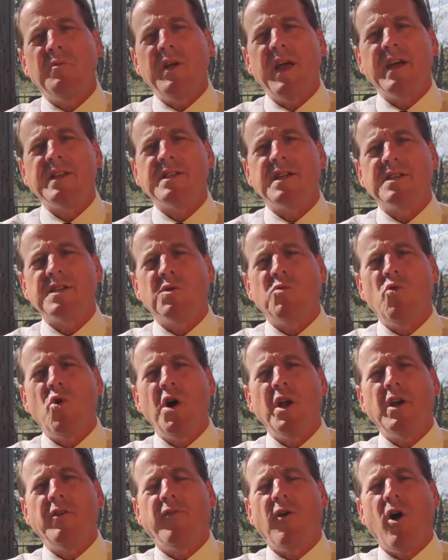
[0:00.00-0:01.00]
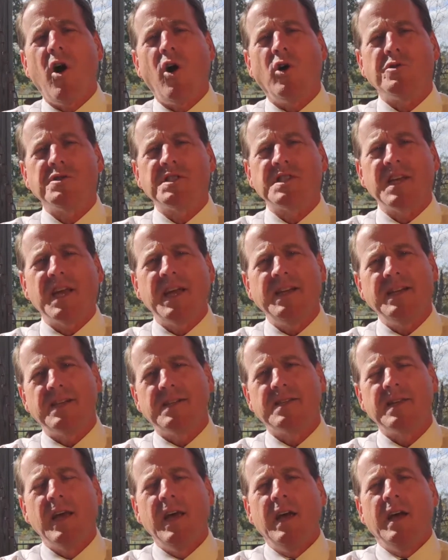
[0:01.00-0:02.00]
We had such a wonderful All
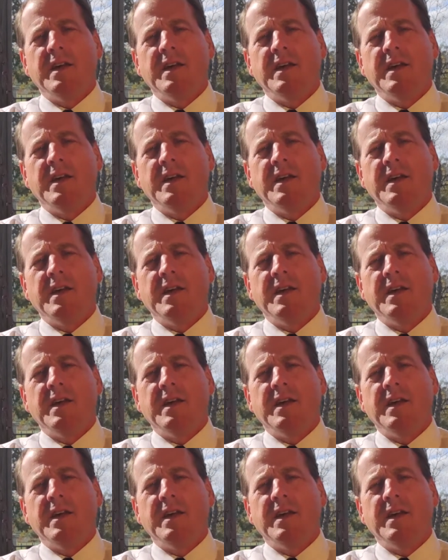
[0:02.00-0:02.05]
Saints